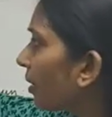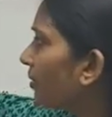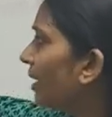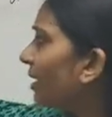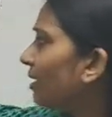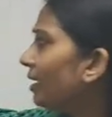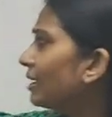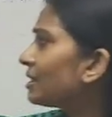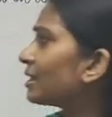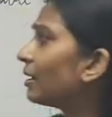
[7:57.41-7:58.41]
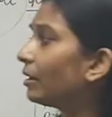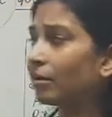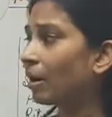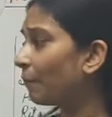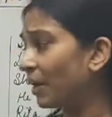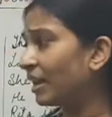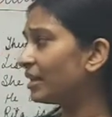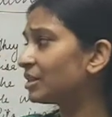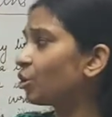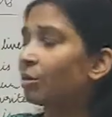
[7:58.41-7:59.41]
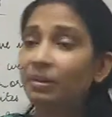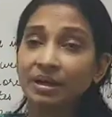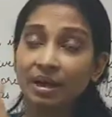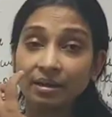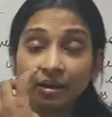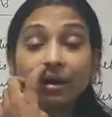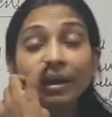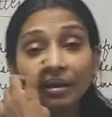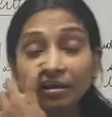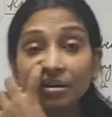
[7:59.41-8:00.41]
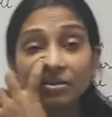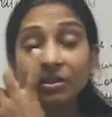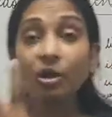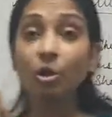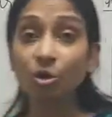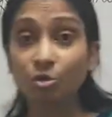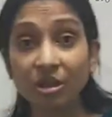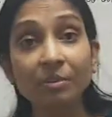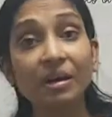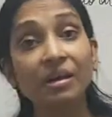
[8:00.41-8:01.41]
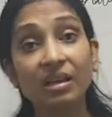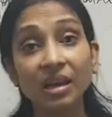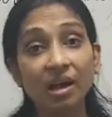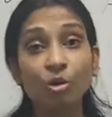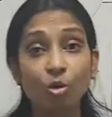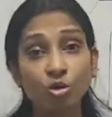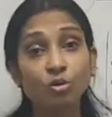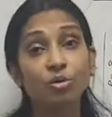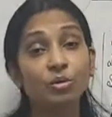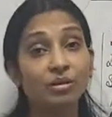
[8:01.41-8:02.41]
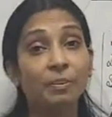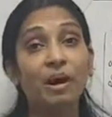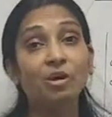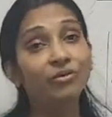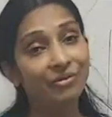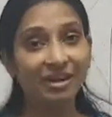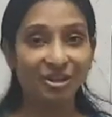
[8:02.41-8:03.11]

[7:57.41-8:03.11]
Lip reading: Then it is comparing is not being done here, and colors we are not using, but they are also the part of